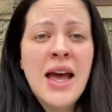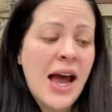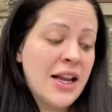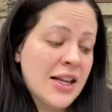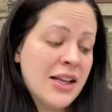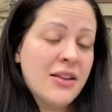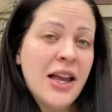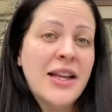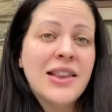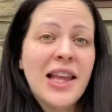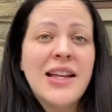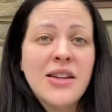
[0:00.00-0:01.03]
and collect
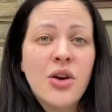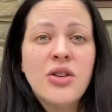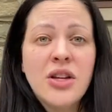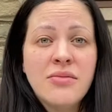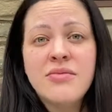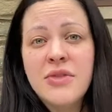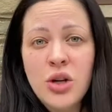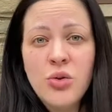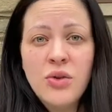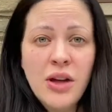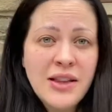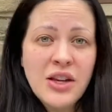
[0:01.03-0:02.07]
letdown
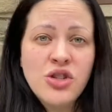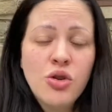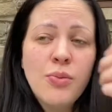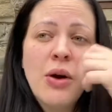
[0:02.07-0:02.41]
and additional